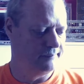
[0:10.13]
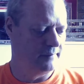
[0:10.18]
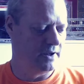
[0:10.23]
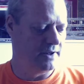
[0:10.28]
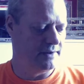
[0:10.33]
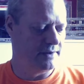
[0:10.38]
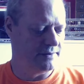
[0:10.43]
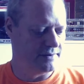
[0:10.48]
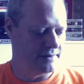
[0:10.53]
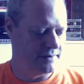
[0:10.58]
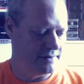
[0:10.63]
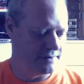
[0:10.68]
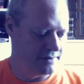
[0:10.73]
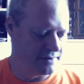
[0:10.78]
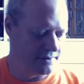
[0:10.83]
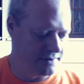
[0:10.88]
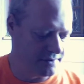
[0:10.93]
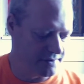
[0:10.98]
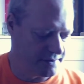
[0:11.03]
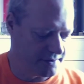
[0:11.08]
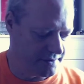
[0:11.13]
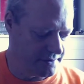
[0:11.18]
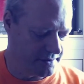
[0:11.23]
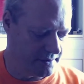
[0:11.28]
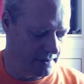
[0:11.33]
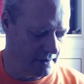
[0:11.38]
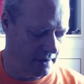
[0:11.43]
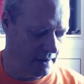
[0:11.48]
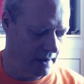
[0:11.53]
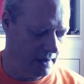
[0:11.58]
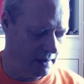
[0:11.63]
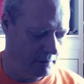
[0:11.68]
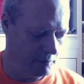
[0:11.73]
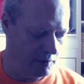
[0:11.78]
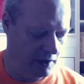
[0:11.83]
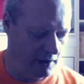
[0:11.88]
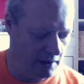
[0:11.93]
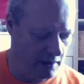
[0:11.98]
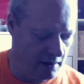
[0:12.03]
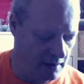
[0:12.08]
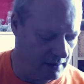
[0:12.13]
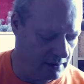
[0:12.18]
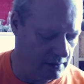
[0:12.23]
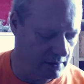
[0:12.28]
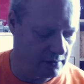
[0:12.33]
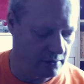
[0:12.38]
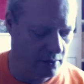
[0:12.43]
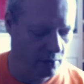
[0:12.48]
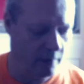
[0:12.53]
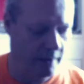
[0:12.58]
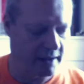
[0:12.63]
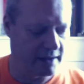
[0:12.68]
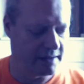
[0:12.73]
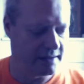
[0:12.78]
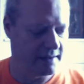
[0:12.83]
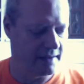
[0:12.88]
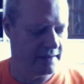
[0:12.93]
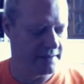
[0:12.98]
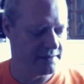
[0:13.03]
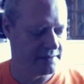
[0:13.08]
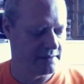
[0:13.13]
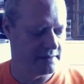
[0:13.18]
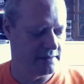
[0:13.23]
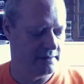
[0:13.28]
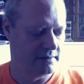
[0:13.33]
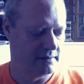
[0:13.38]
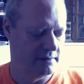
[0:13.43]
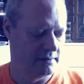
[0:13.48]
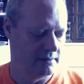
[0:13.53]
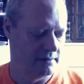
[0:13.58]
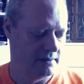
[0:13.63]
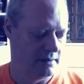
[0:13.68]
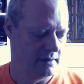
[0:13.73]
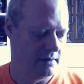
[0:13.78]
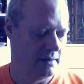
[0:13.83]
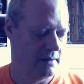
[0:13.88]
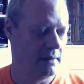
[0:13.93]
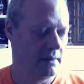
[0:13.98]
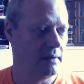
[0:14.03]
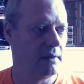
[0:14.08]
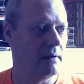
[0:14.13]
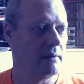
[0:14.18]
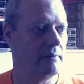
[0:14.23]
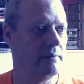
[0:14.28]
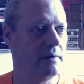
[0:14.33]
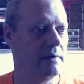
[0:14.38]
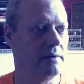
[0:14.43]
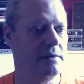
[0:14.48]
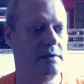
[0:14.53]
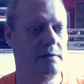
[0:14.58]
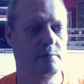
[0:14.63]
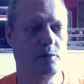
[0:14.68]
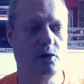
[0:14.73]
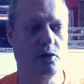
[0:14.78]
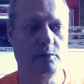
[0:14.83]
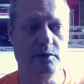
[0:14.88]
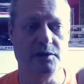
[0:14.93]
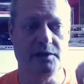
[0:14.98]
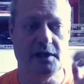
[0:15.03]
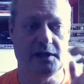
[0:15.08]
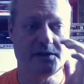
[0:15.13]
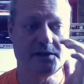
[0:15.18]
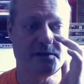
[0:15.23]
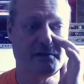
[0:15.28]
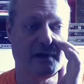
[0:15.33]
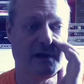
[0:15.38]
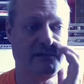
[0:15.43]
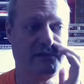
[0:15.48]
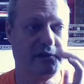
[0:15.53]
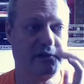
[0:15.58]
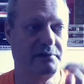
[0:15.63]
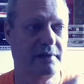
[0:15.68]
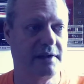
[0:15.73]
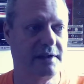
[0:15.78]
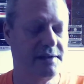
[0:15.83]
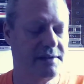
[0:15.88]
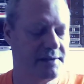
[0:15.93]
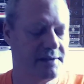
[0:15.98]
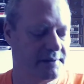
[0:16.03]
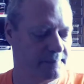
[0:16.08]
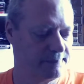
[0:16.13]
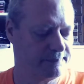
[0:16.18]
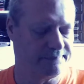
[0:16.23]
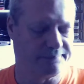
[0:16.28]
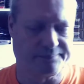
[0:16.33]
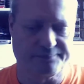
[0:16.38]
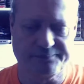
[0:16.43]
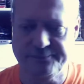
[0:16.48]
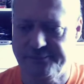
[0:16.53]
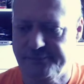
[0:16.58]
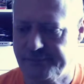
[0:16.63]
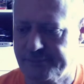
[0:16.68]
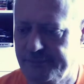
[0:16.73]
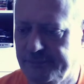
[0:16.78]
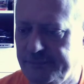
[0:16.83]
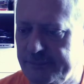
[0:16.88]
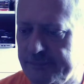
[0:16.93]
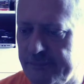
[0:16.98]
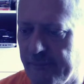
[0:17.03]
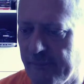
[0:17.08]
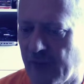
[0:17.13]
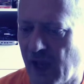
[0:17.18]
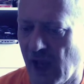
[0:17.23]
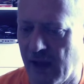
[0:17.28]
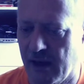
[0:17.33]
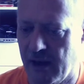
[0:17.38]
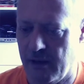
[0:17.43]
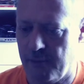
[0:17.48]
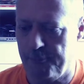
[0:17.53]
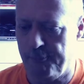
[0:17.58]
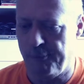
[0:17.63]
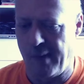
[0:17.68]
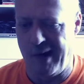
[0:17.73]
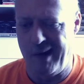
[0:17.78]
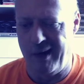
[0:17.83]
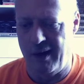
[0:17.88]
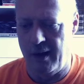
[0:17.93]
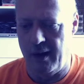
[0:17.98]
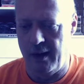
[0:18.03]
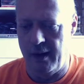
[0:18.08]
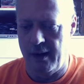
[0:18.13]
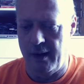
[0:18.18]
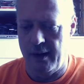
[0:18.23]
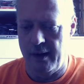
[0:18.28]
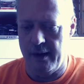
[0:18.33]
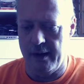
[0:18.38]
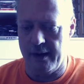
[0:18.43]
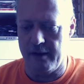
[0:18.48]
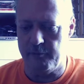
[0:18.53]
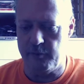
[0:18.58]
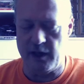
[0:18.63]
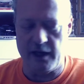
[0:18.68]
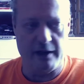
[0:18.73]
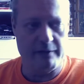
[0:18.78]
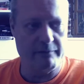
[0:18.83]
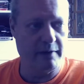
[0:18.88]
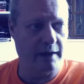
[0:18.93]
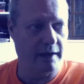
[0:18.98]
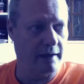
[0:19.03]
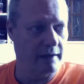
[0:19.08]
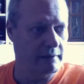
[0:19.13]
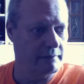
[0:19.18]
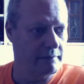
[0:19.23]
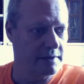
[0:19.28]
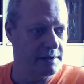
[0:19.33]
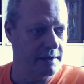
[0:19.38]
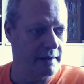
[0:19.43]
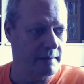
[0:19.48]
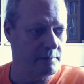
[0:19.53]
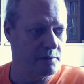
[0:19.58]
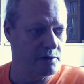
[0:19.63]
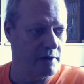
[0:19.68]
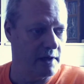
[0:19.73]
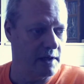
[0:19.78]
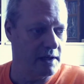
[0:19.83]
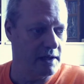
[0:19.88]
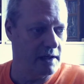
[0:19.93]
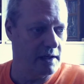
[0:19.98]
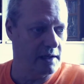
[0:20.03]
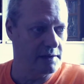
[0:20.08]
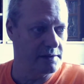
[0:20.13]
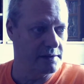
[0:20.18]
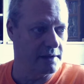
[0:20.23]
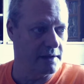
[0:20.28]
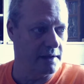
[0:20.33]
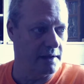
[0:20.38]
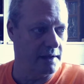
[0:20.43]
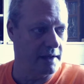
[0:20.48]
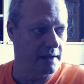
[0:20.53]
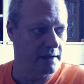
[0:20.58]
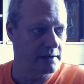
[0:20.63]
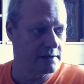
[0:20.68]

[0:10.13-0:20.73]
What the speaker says: This is just going to be a quick test of the T-Mobile test drive device. Um, I've been having a heck of a time trying to get it to connect,